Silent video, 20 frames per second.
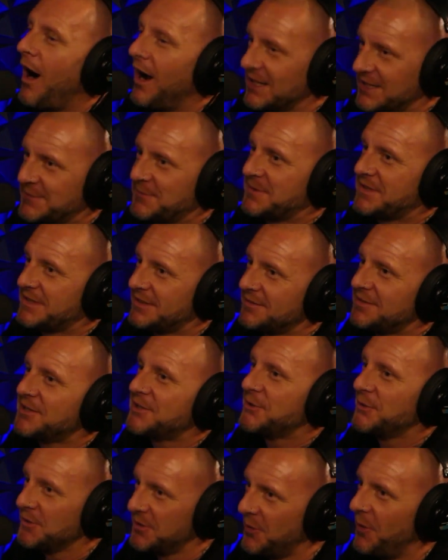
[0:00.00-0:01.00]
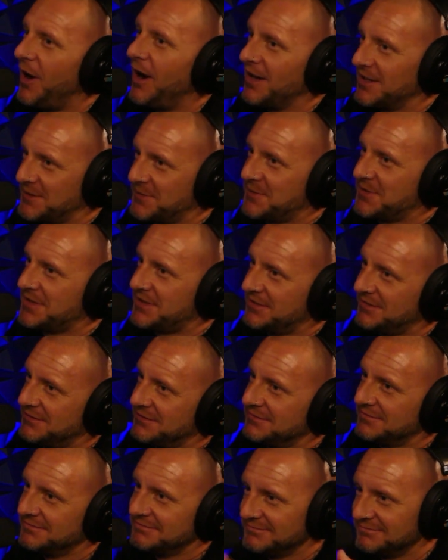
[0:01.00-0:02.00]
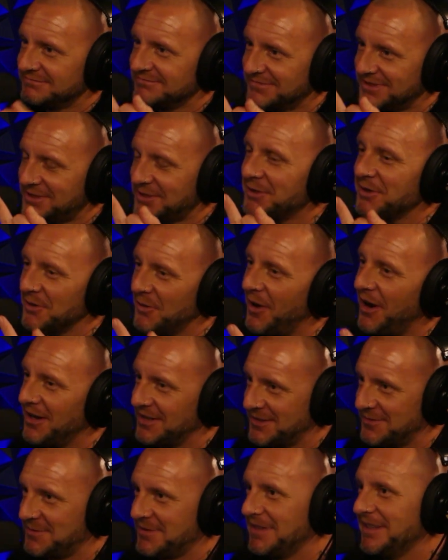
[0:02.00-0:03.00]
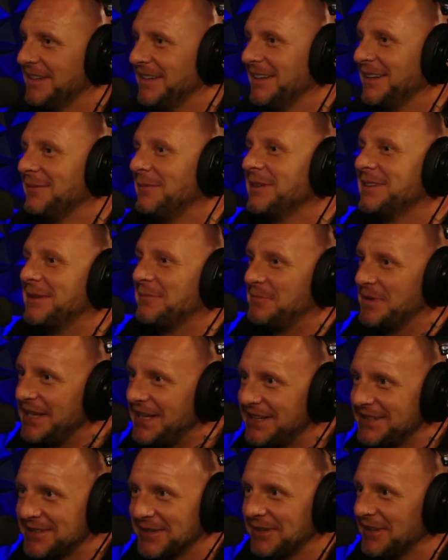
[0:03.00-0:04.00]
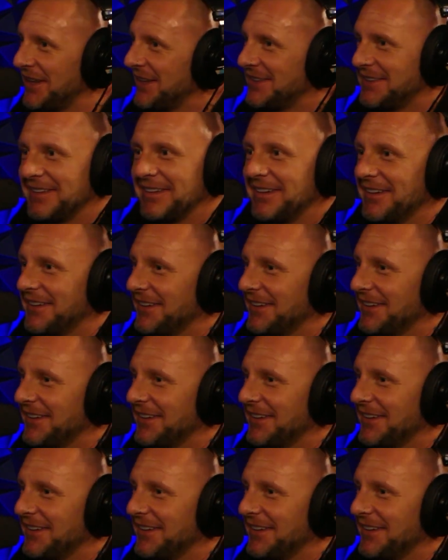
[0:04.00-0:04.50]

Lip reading: No, wasps. Screw the wasps. Screw the wasps. But the bees are like